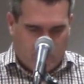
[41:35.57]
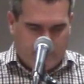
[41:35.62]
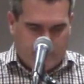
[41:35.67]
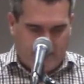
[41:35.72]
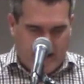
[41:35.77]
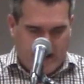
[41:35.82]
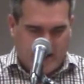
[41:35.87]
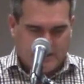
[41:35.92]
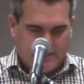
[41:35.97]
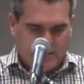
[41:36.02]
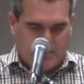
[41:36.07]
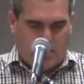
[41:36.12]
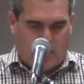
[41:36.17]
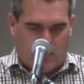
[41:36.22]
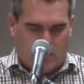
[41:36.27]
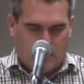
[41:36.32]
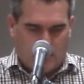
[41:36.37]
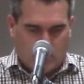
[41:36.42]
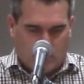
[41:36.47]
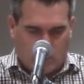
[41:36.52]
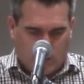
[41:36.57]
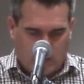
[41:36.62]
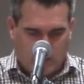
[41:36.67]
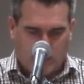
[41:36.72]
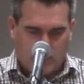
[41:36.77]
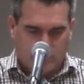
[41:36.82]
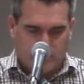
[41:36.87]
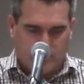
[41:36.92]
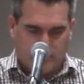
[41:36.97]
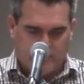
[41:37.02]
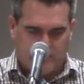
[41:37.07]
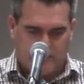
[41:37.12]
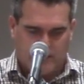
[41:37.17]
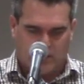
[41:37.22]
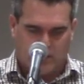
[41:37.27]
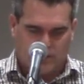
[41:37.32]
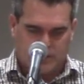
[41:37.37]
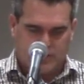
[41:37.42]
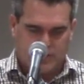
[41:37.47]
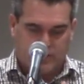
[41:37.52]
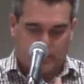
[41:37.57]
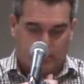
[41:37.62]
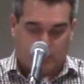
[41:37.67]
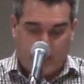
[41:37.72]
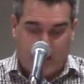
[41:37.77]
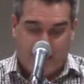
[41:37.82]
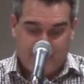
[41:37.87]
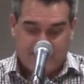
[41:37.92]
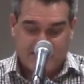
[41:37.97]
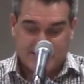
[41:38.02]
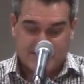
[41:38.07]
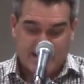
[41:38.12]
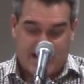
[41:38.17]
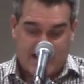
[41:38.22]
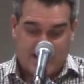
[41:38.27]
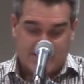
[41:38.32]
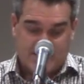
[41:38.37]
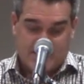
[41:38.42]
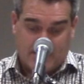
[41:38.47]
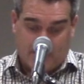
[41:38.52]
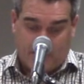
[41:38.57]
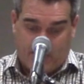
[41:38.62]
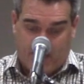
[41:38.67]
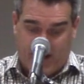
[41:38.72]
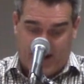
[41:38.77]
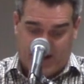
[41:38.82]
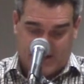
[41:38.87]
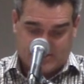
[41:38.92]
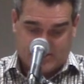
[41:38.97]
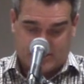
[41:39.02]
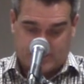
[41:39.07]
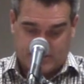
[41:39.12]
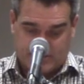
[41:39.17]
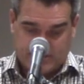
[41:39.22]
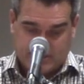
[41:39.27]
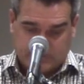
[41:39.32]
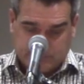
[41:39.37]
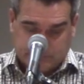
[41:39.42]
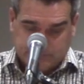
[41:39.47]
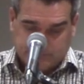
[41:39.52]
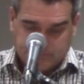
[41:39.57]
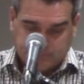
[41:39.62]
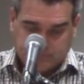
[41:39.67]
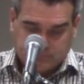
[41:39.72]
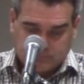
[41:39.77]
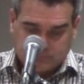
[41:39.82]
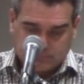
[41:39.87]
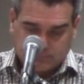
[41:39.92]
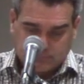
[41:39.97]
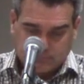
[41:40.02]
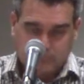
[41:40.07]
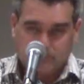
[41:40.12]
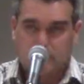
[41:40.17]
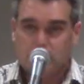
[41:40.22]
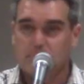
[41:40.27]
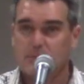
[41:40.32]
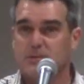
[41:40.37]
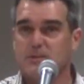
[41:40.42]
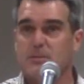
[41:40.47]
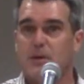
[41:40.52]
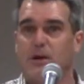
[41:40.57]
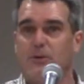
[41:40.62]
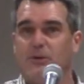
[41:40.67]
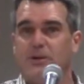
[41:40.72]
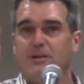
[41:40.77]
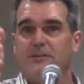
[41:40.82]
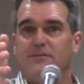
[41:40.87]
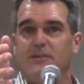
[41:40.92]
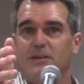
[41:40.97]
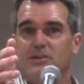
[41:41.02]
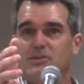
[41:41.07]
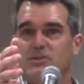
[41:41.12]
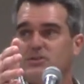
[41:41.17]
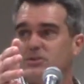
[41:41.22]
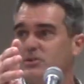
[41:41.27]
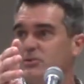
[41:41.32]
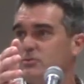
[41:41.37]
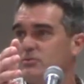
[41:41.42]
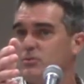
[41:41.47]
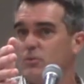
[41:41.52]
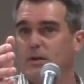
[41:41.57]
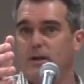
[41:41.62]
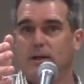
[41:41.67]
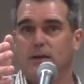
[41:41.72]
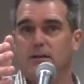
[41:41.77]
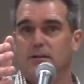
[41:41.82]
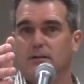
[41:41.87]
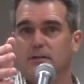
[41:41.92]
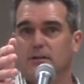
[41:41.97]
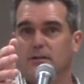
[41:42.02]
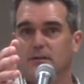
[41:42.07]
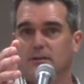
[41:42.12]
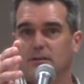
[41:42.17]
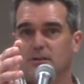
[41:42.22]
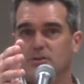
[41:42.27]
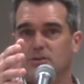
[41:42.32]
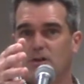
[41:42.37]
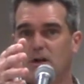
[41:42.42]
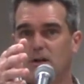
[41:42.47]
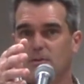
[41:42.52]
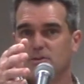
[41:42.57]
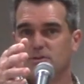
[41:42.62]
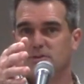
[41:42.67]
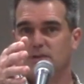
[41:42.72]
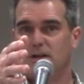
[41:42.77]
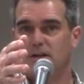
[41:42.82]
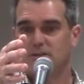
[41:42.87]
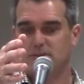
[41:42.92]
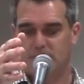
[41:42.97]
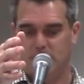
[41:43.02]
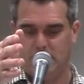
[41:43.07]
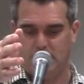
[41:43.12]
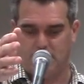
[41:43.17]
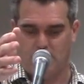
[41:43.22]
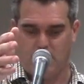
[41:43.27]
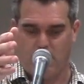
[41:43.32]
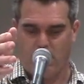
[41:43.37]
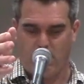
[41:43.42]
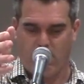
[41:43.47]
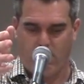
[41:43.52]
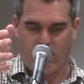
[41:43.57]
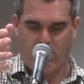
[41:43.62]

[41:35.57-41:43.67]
Founded on the Word revealed to the prophets and the apostles. Somebody read Ephesians 2:20, because you're almost there, Steve.